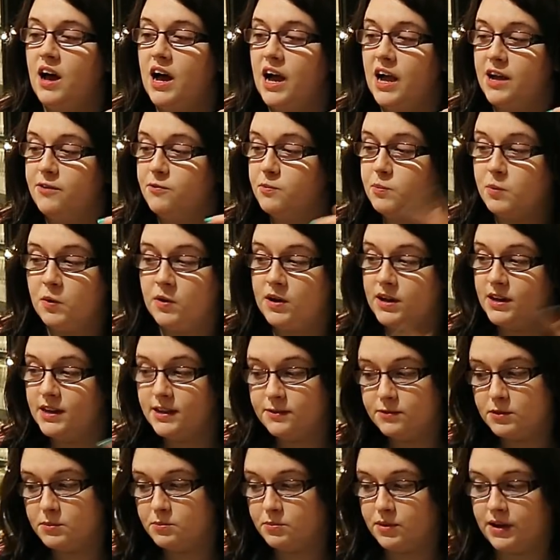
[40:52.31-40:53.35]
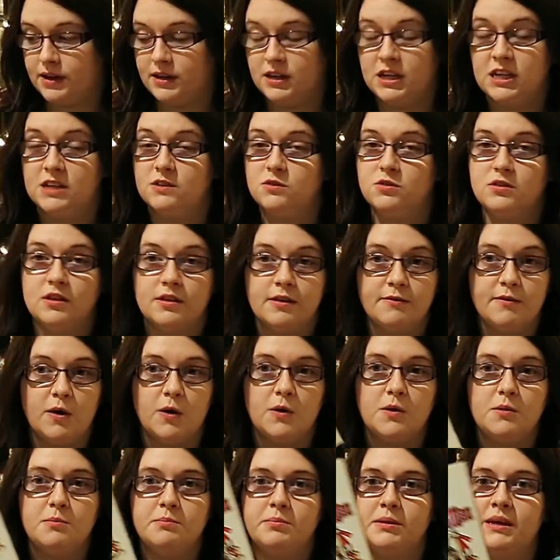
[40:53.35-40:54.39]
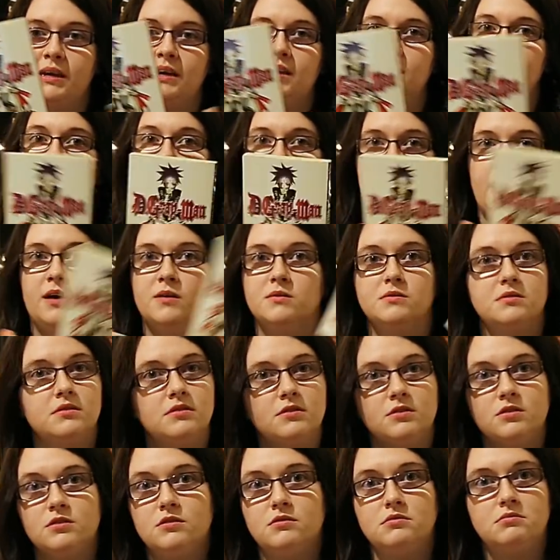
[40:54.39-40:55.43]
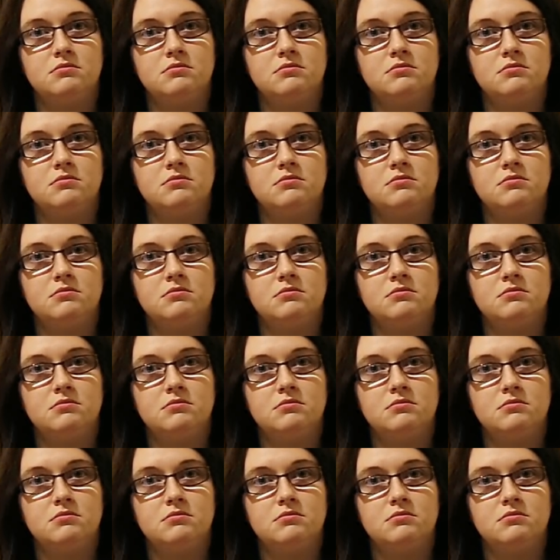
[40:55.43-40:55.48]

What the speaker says: I haven't bought any of them brand new, so they've all been about